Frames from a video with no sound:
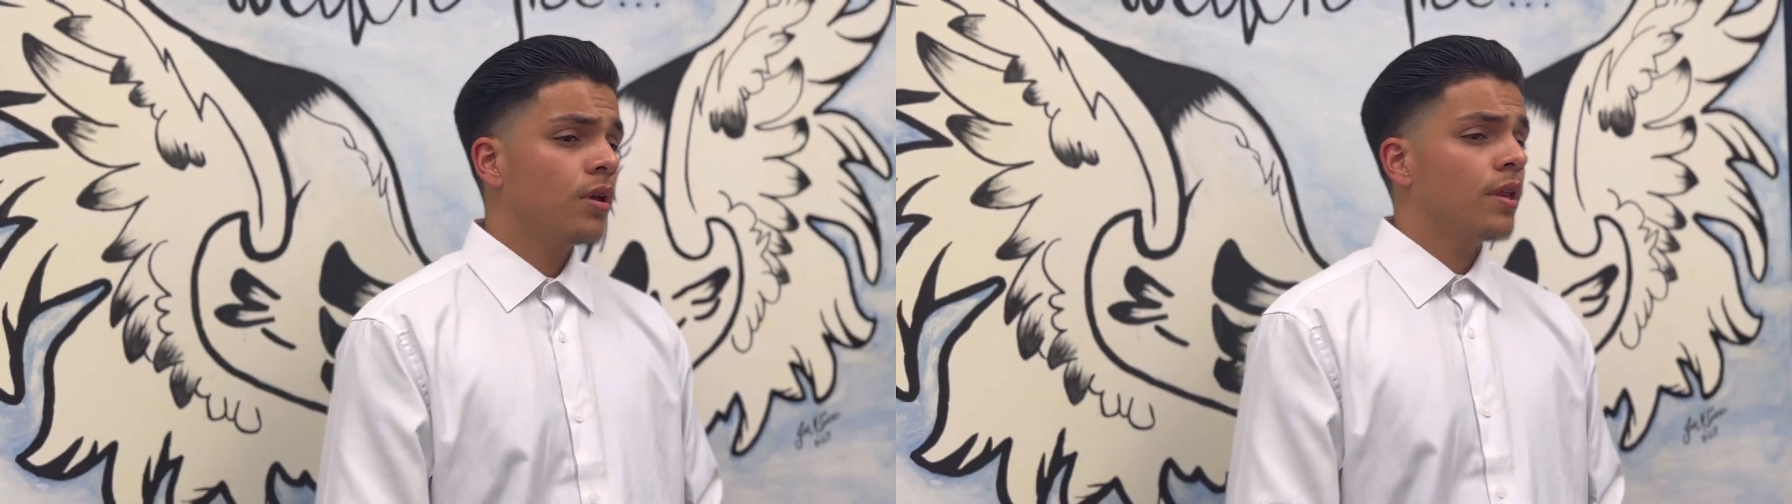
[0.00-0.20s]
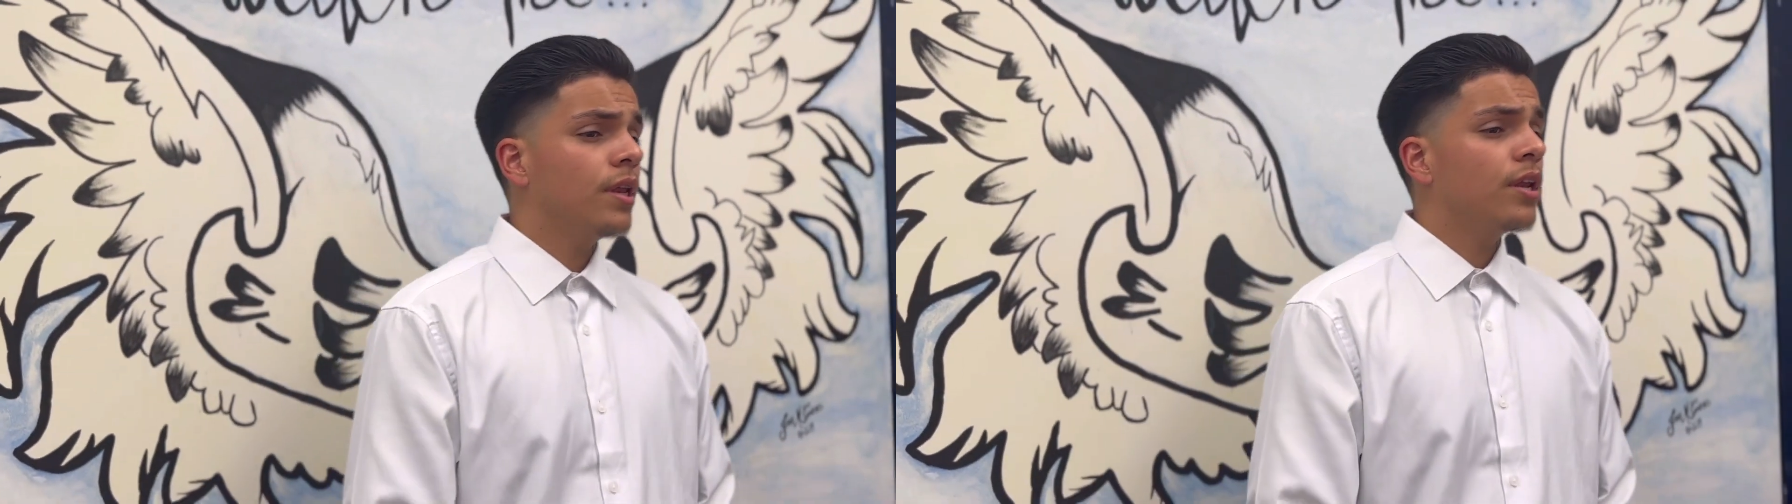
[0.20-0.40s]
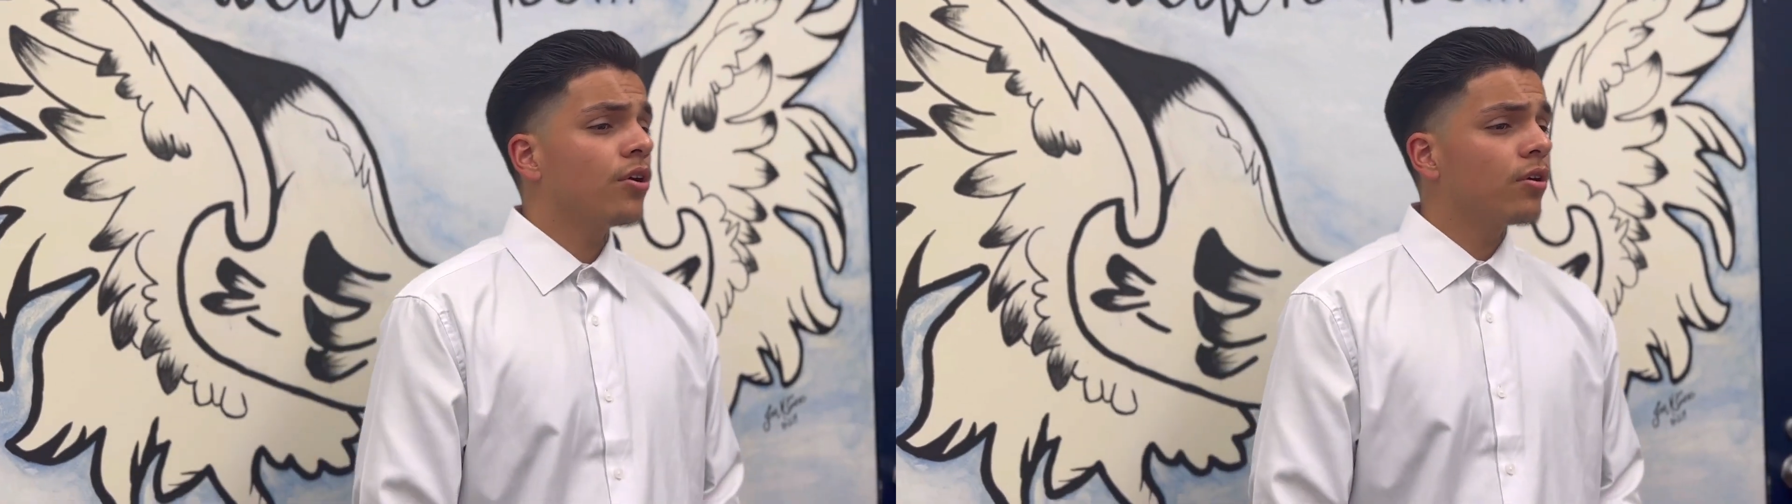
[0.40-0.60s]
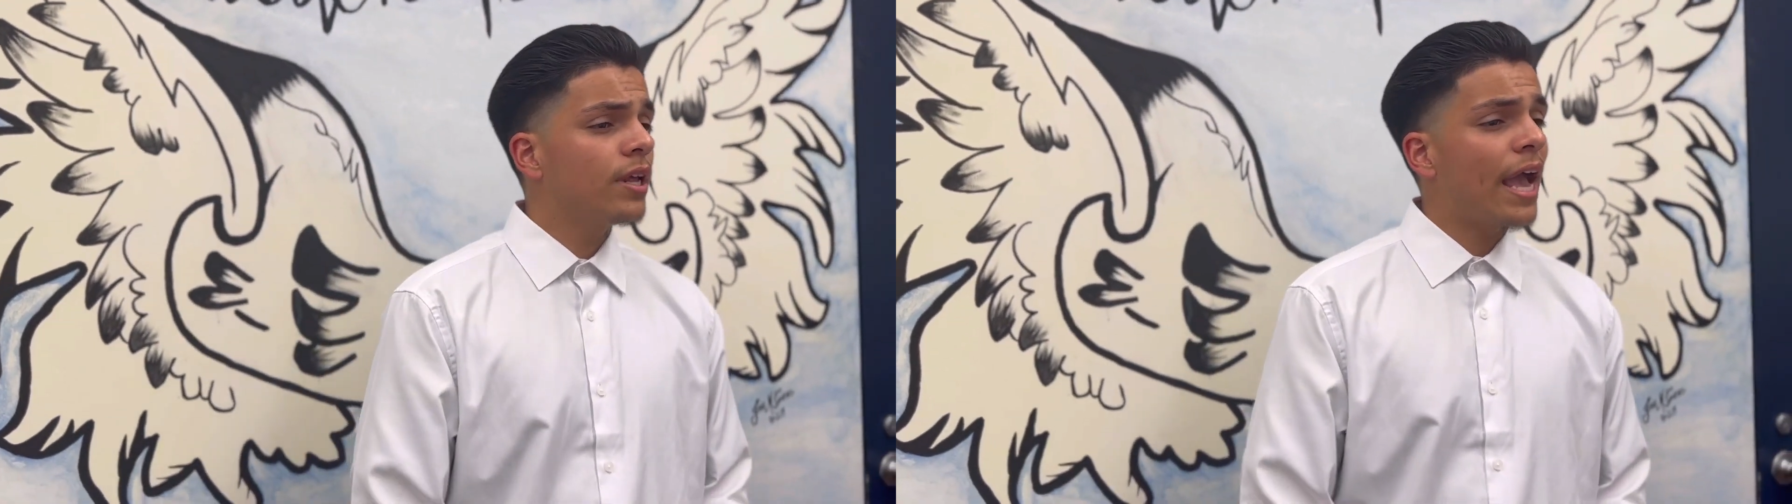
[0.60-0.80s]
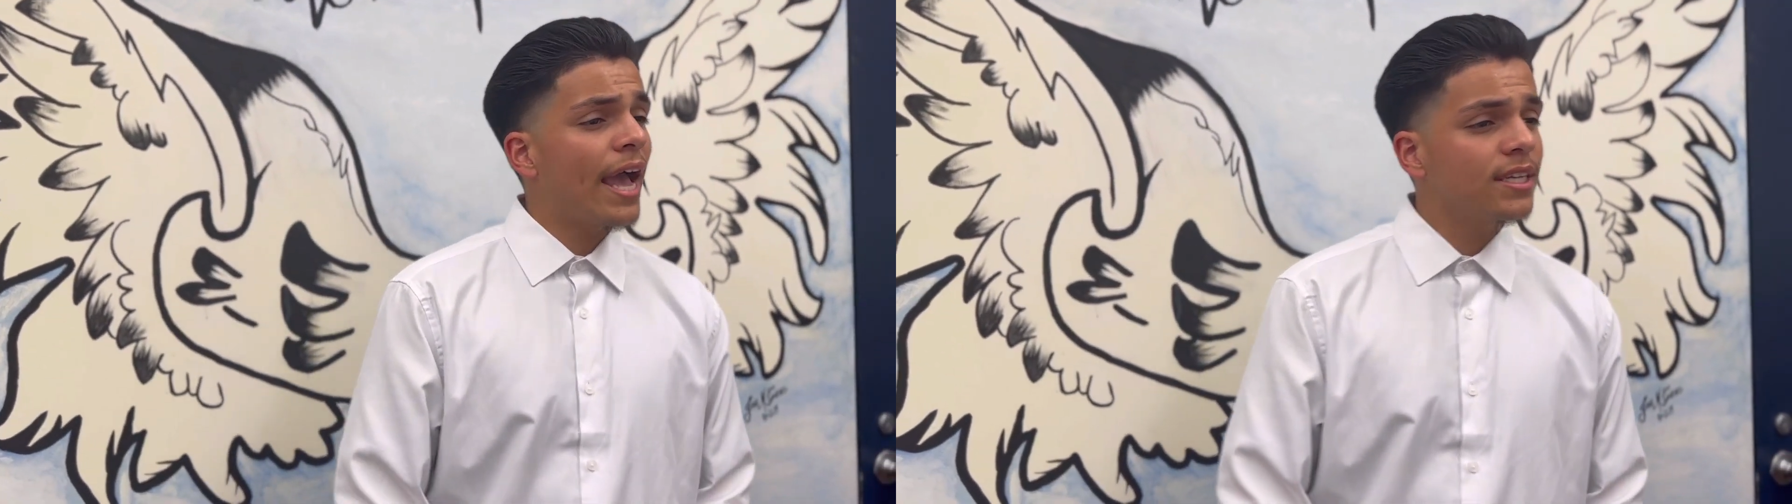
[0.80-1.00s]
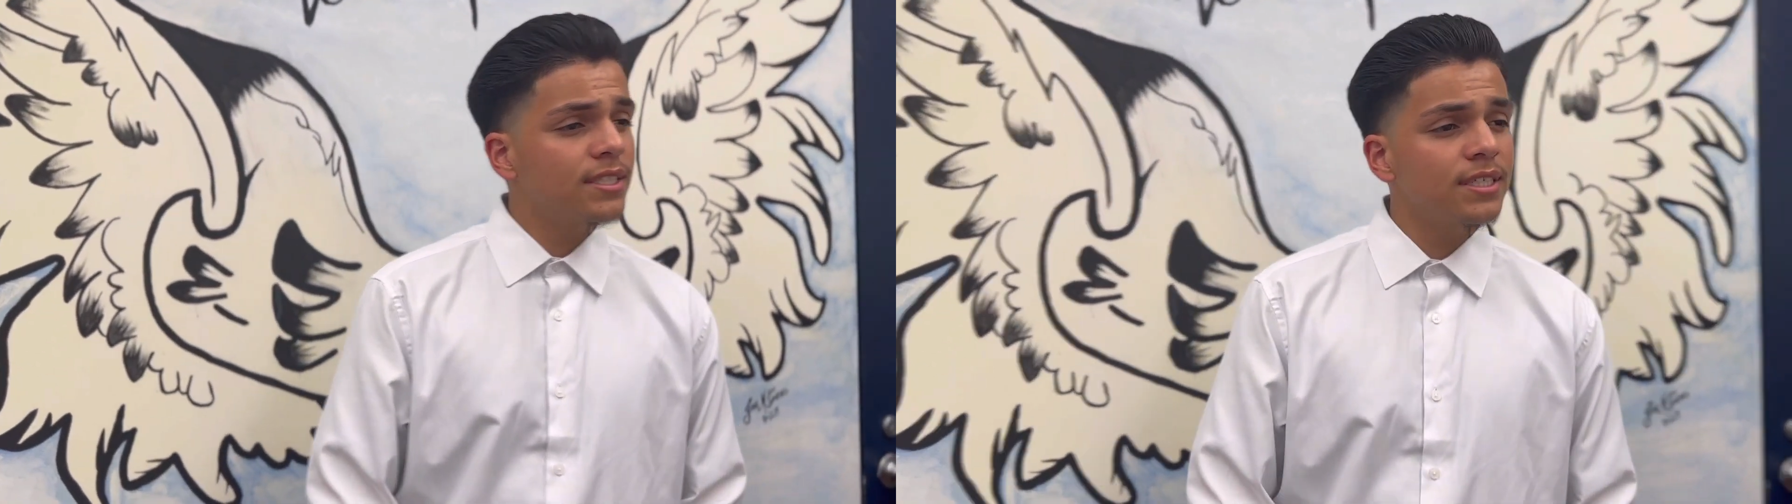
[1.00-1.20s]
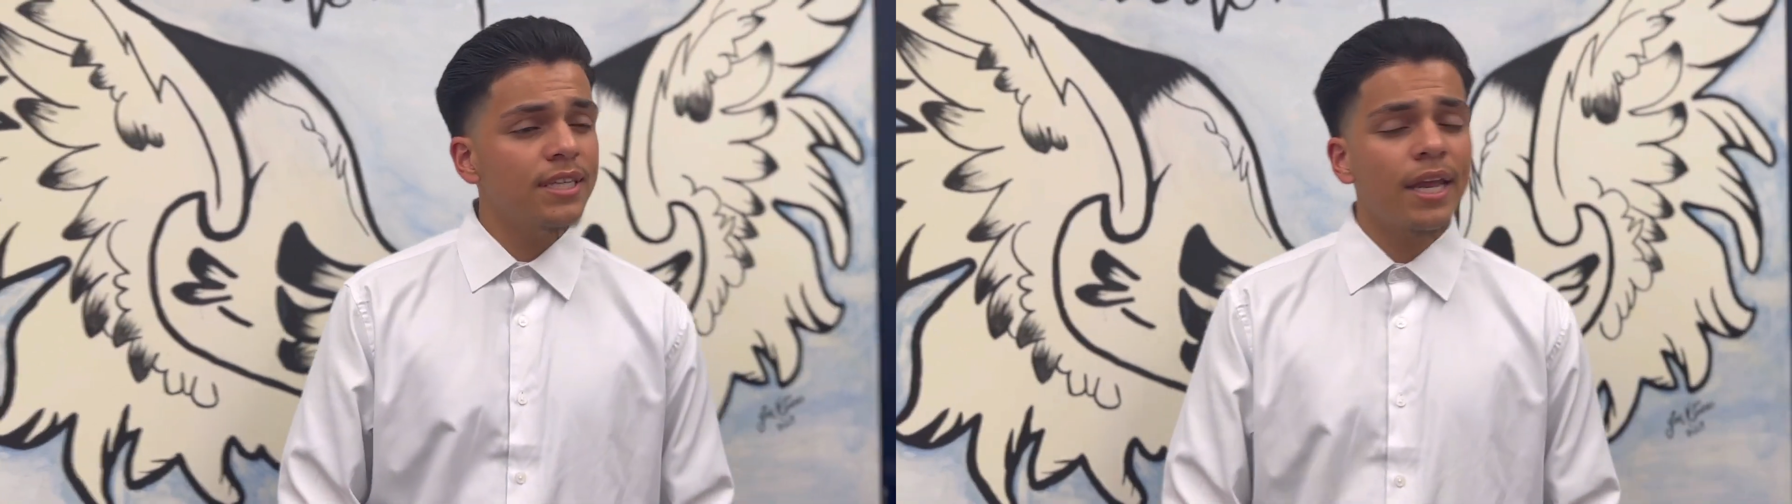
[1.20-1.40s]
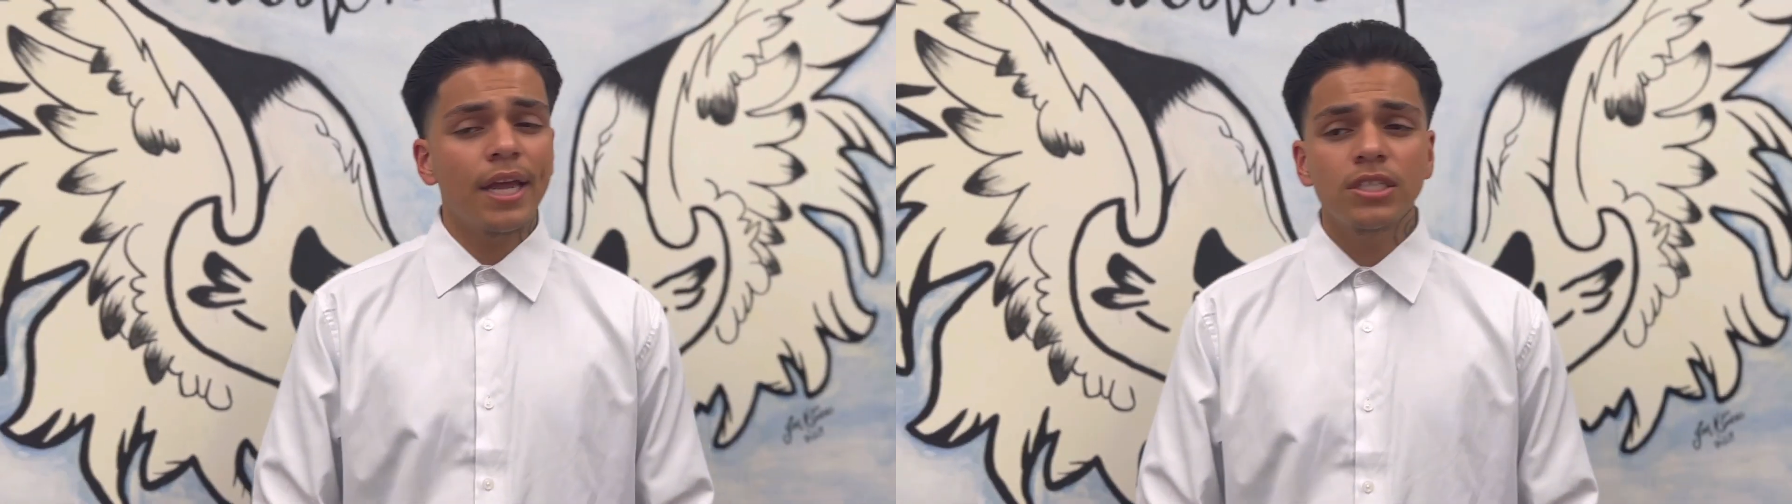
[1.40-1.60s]
need early access
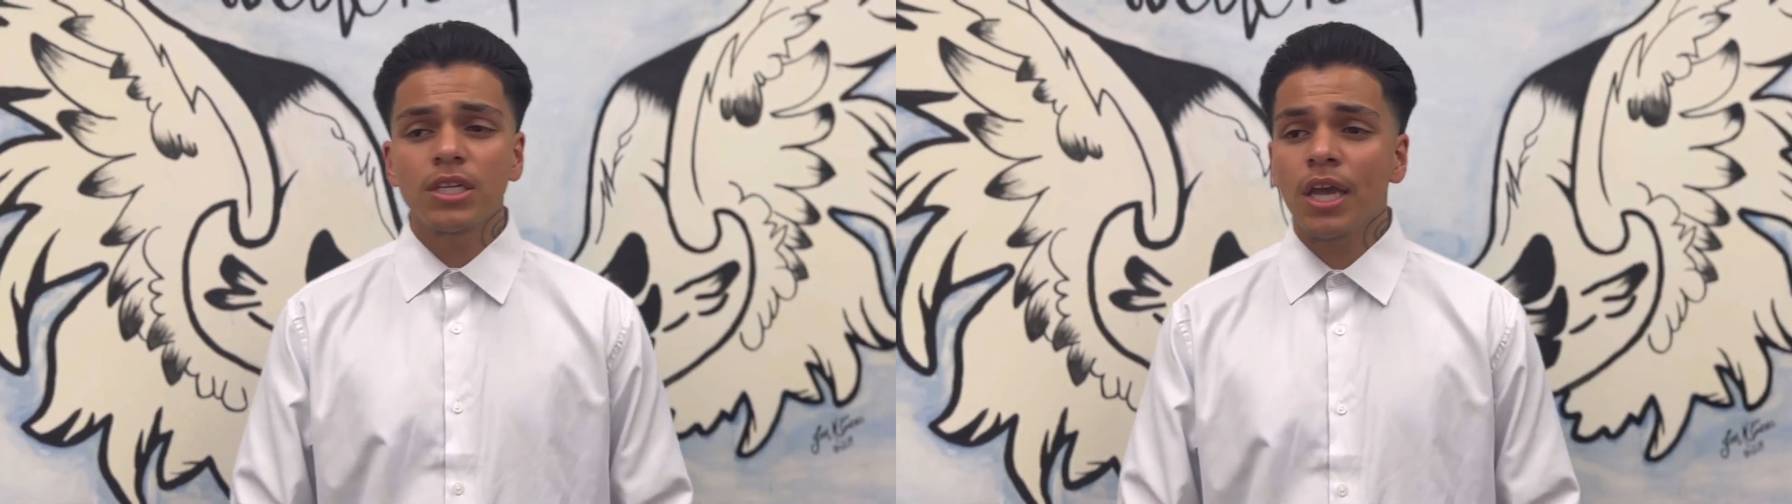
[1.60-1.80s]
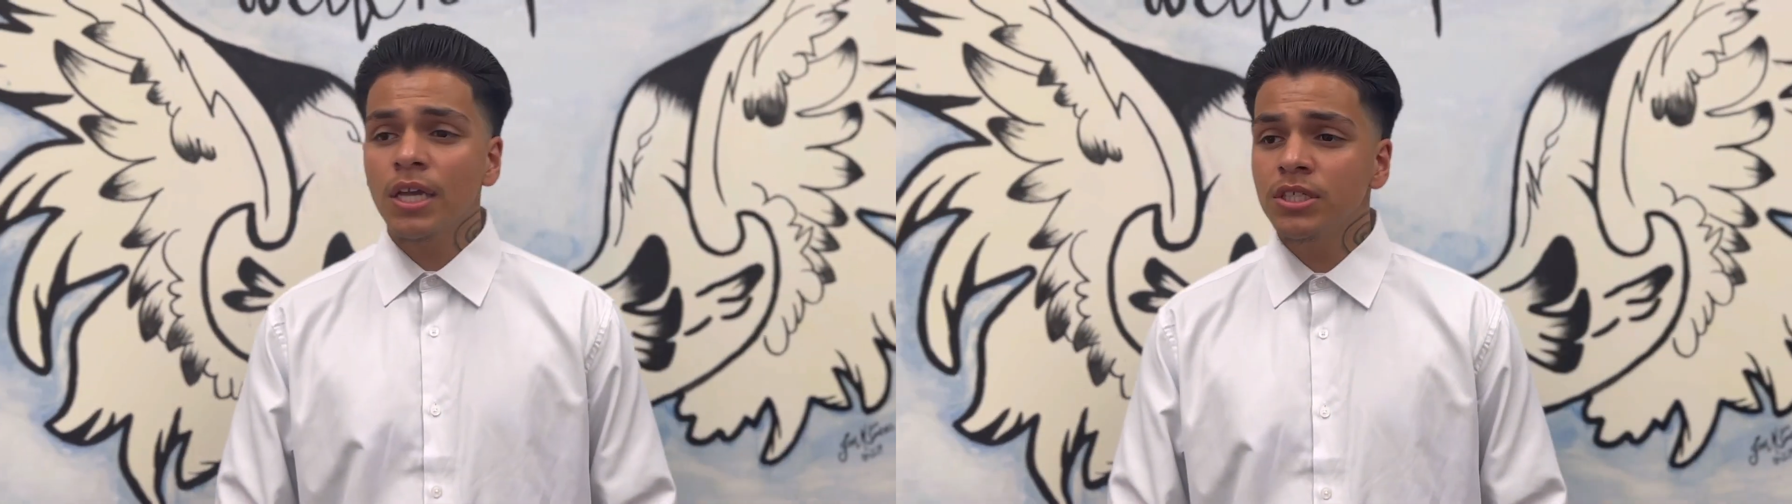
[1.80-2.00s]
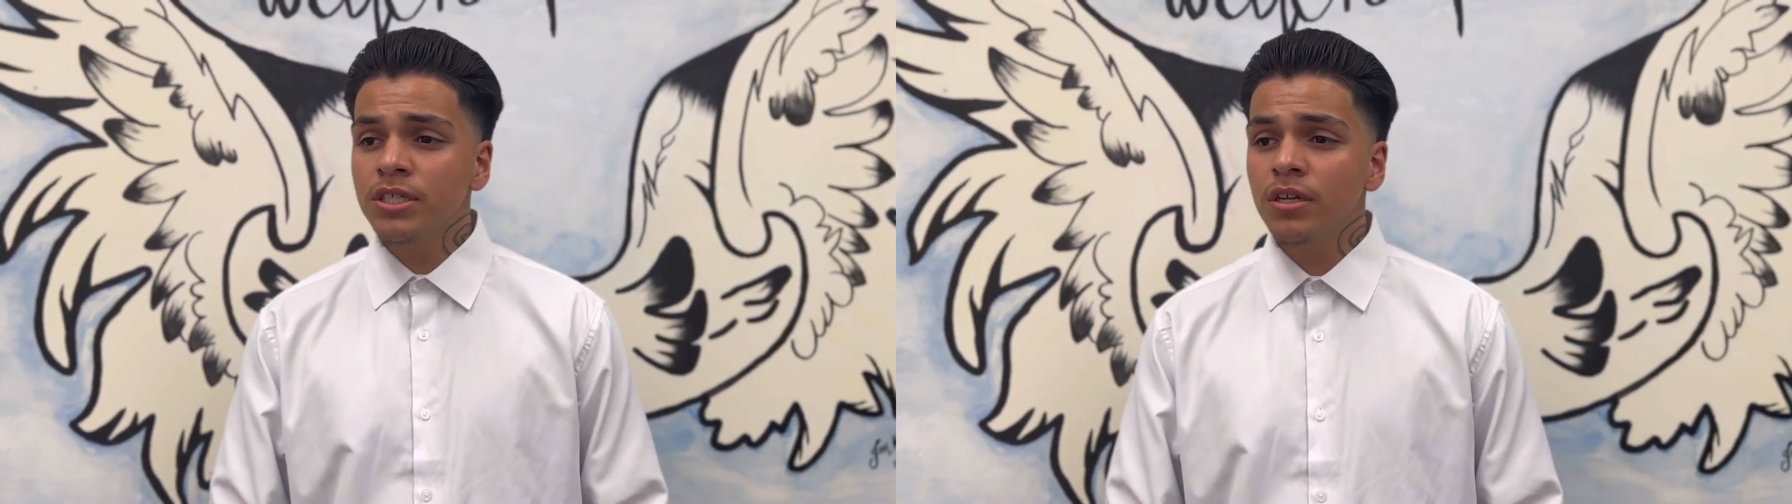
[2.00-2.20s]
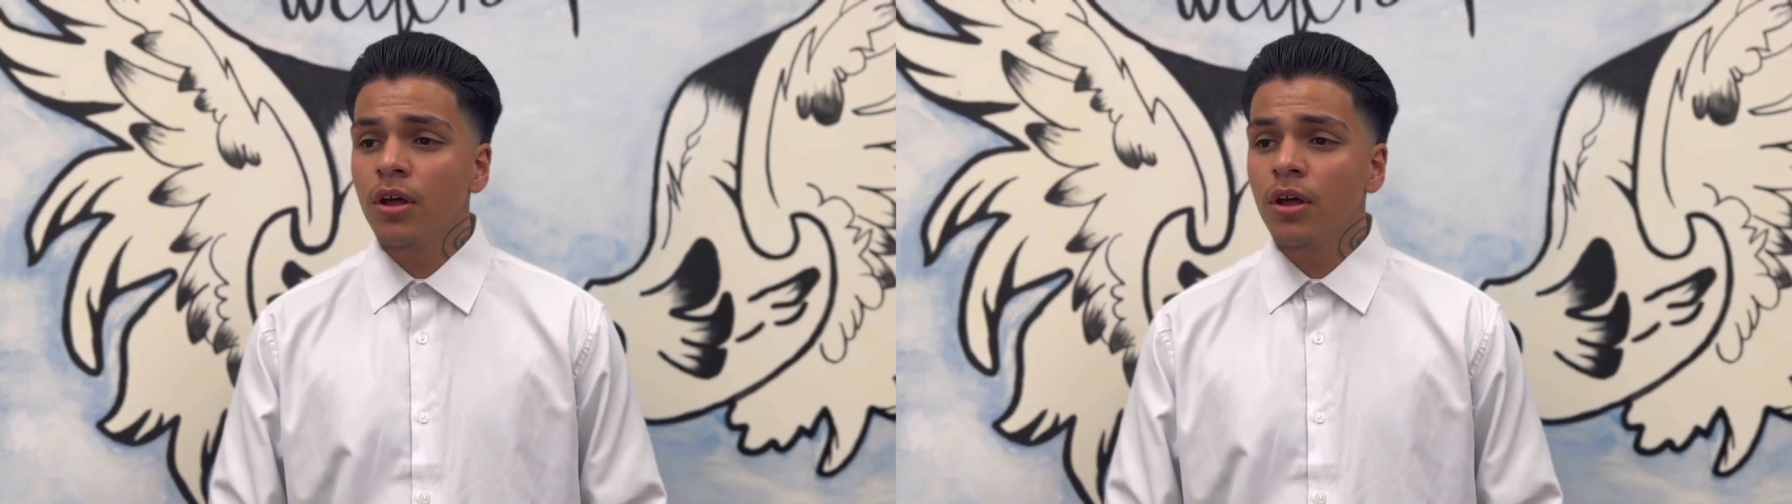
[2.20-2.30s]
and education